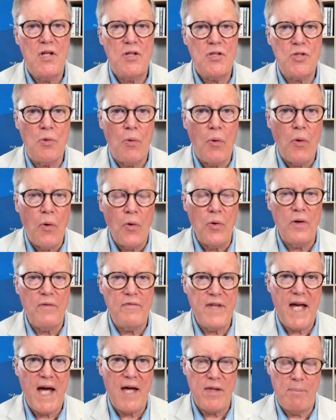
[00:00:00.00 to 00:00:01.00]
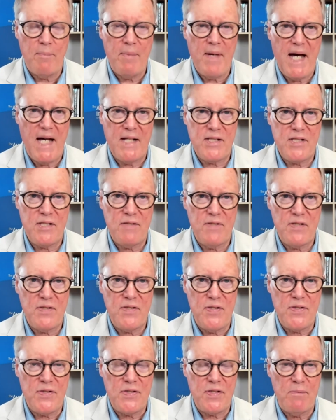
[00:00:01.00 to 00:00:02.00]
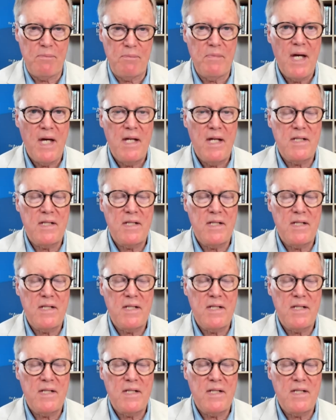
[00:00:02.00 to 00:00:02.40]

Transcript: to all of the other parts of the system